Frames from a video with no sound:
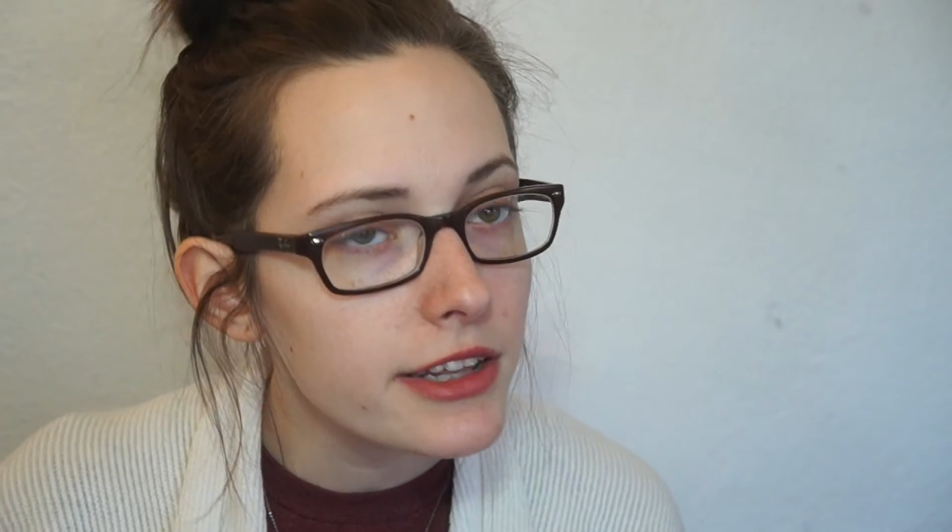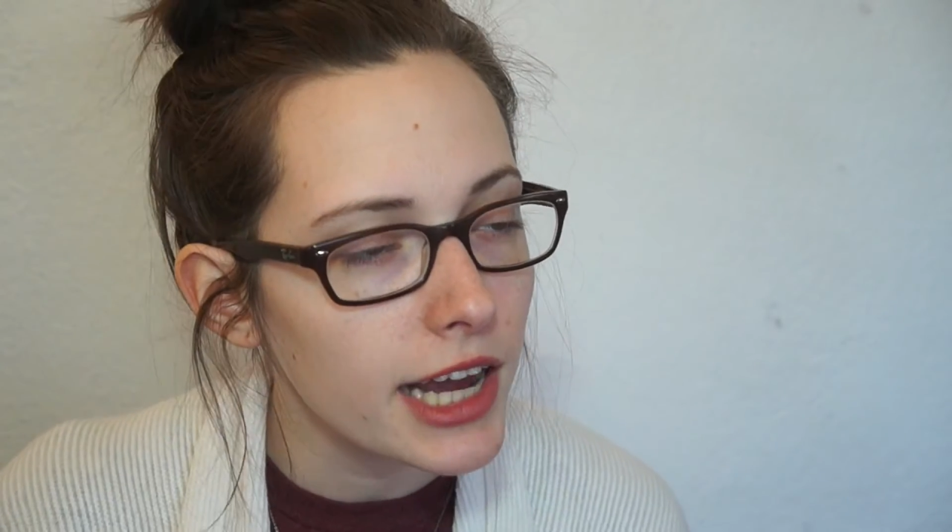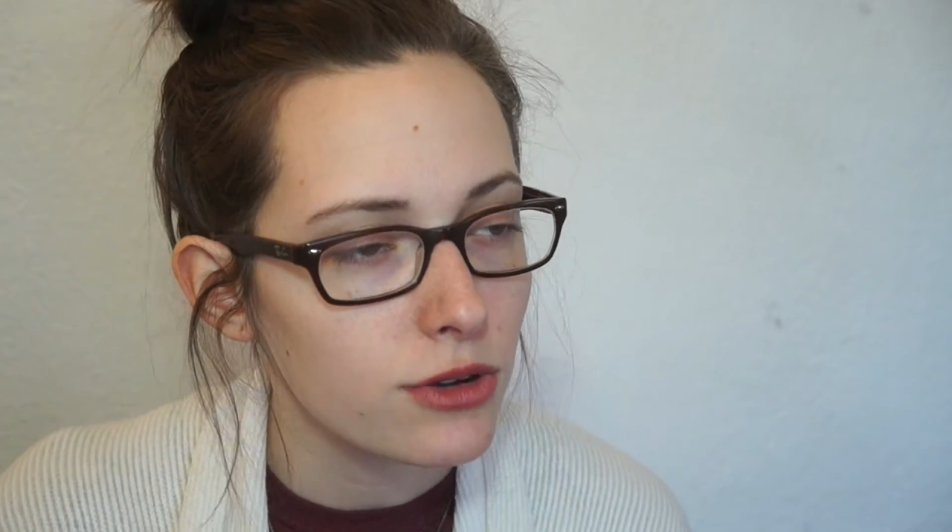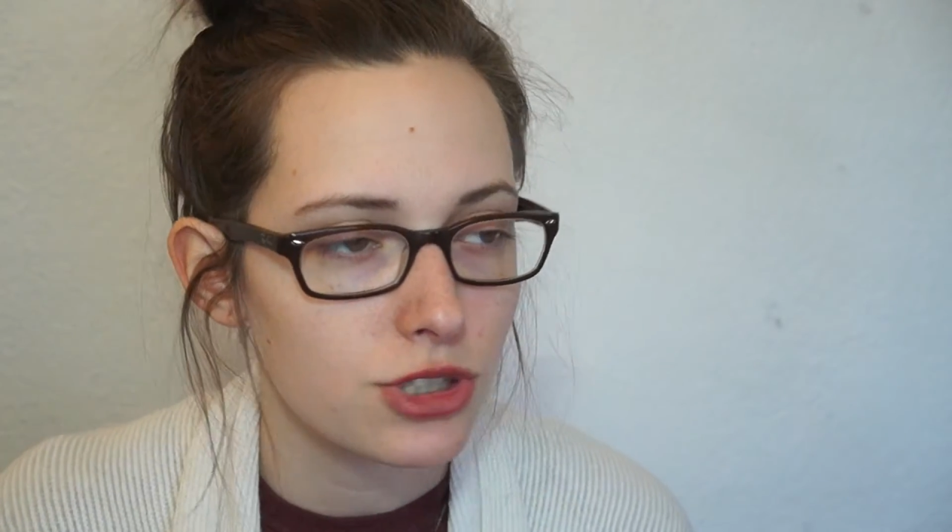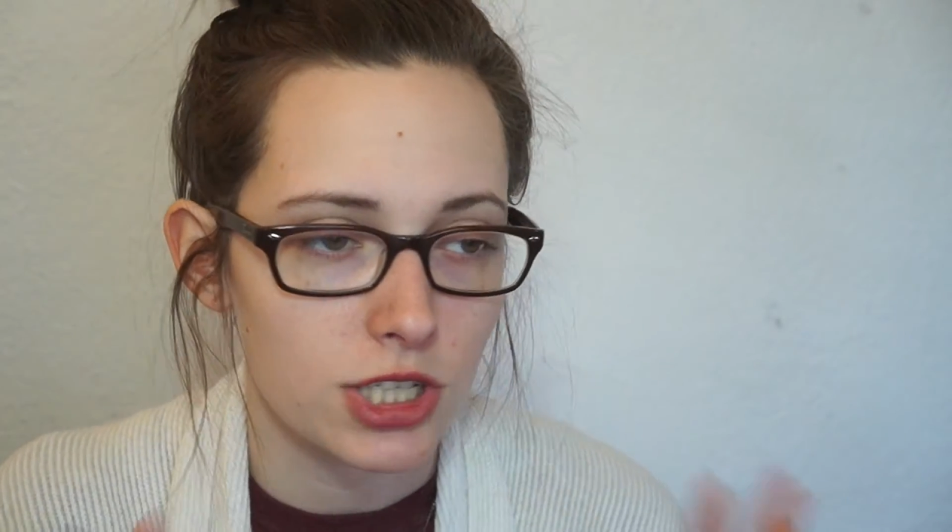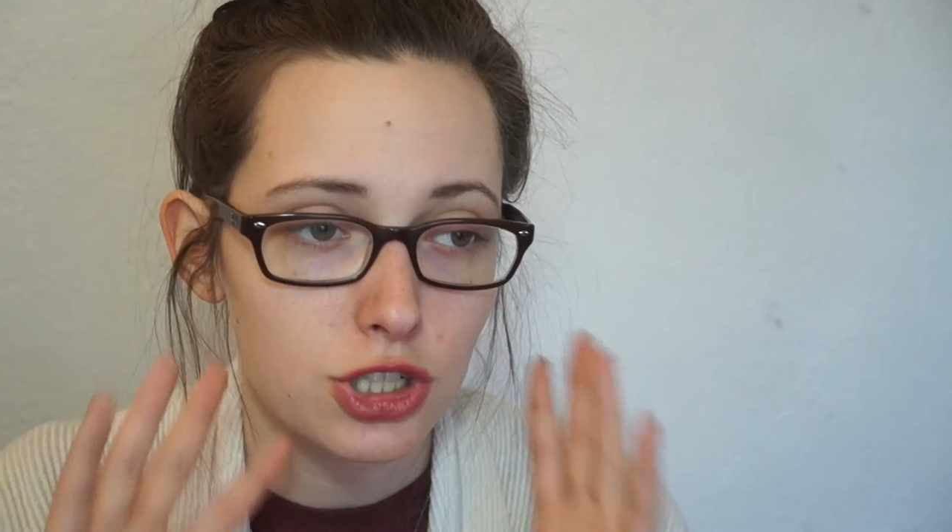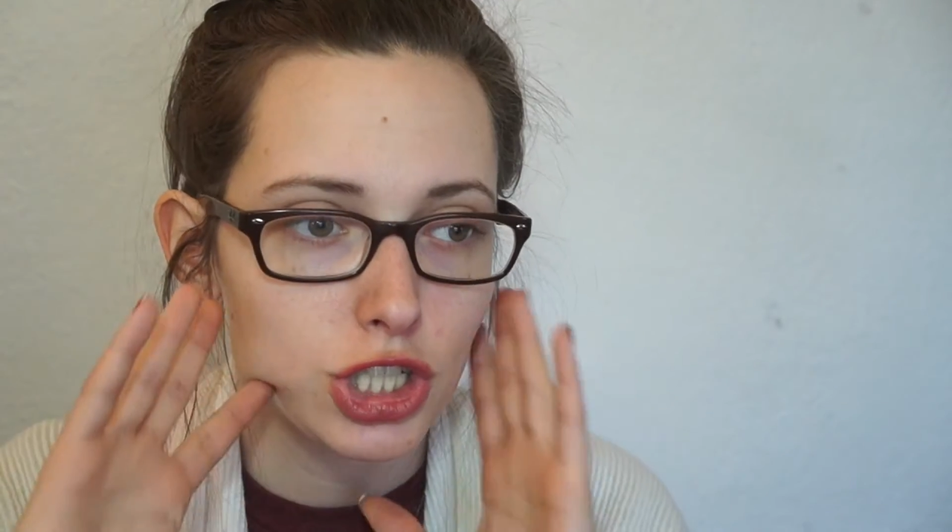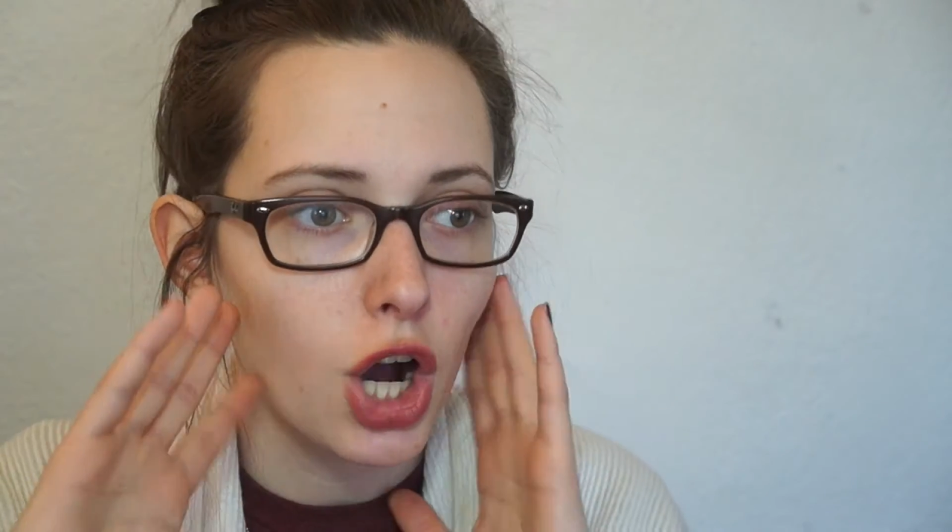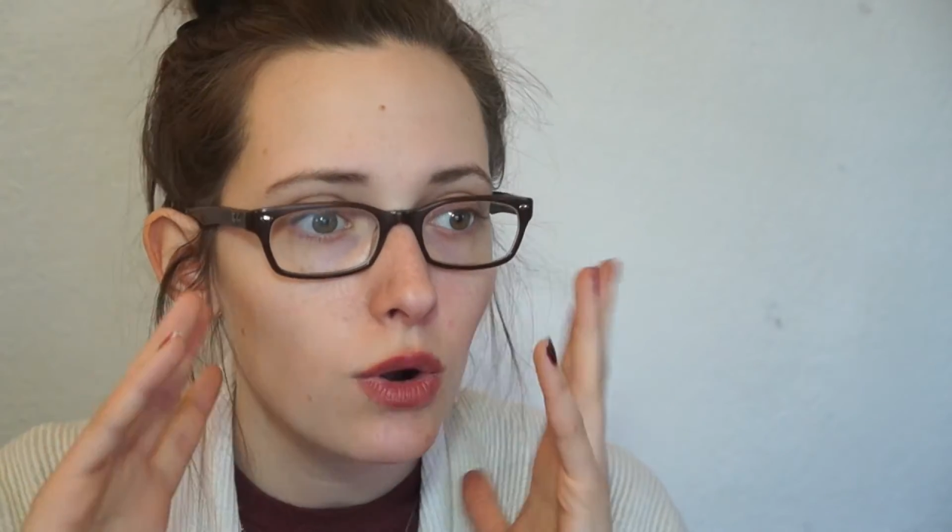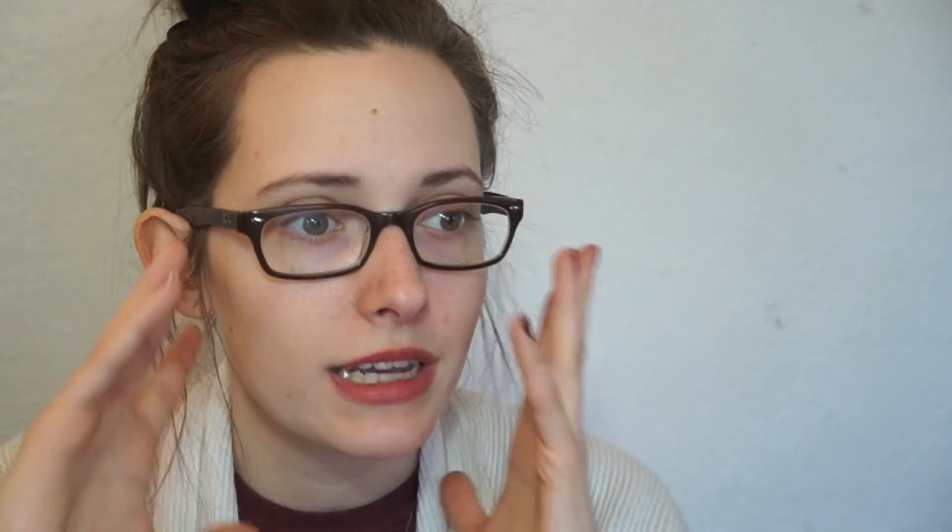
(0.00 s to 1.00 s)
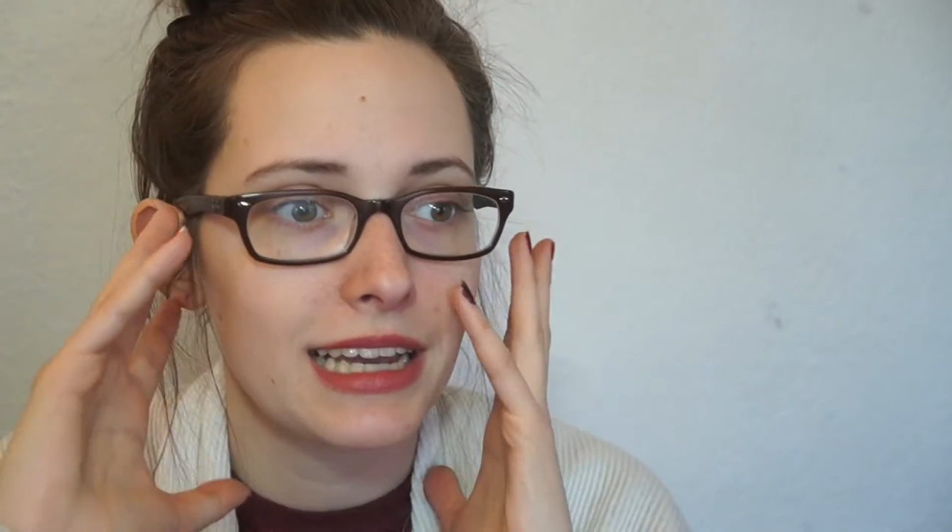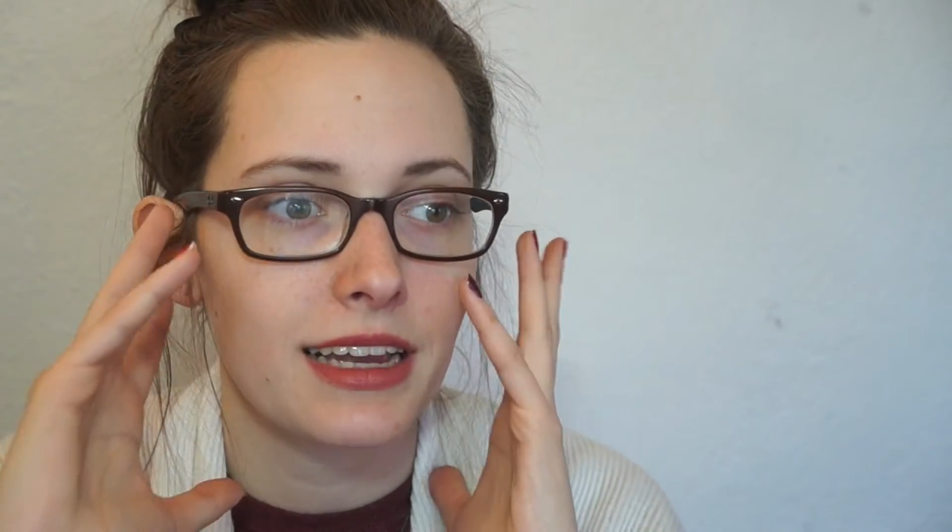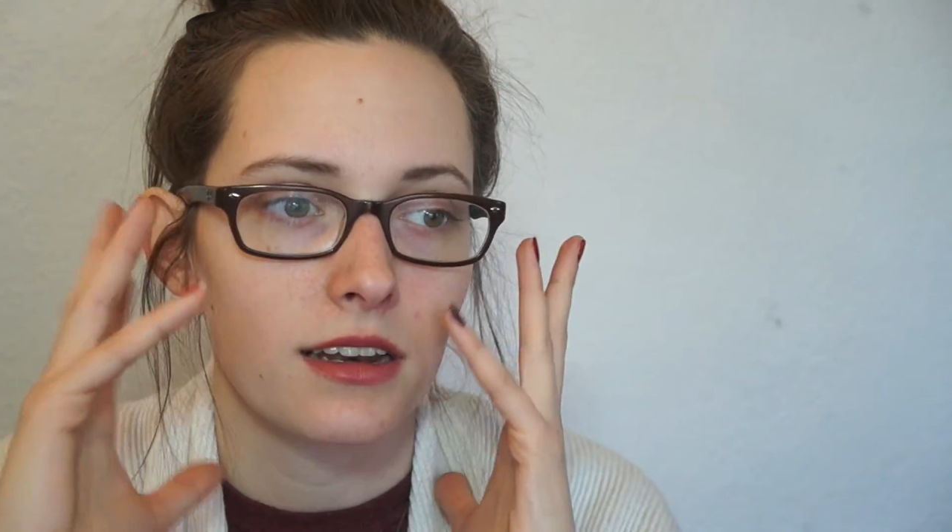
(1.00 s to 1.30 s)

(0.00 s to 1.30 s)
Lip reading: I was like choking.